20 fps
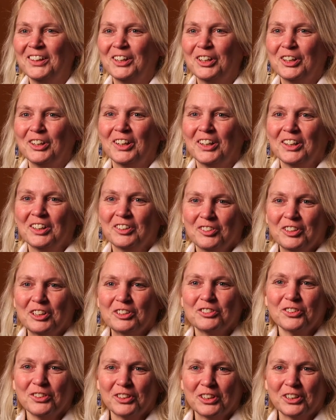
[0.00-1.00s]
Uh,
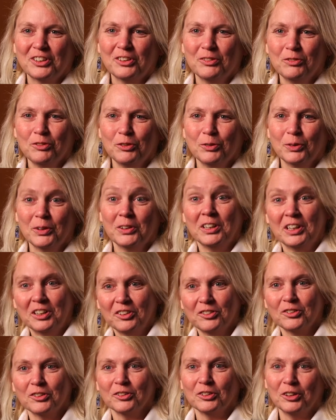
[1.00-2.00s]
essentially, it gives you a
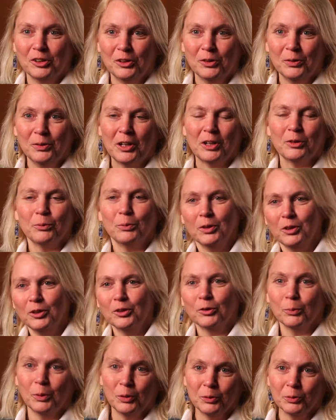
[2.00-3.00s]
yes or no I will or
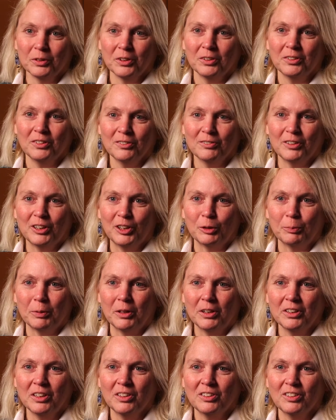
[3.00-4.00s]
won't develop
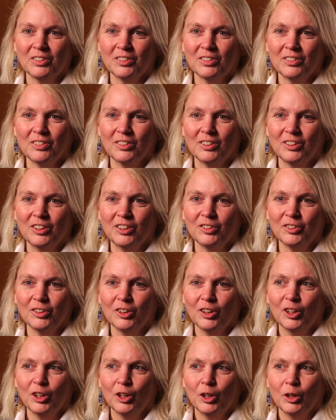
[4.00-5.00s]
Huntington's disease
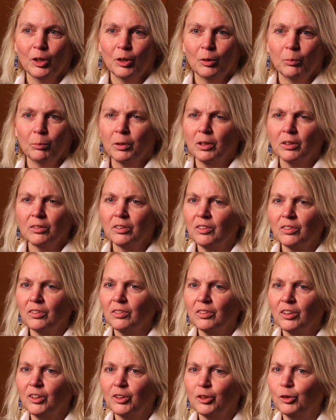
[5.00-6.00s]
but it doesn't
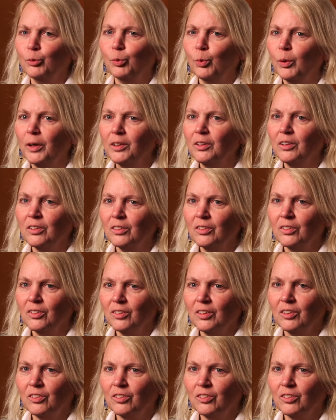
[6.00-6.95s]
tell you when the disease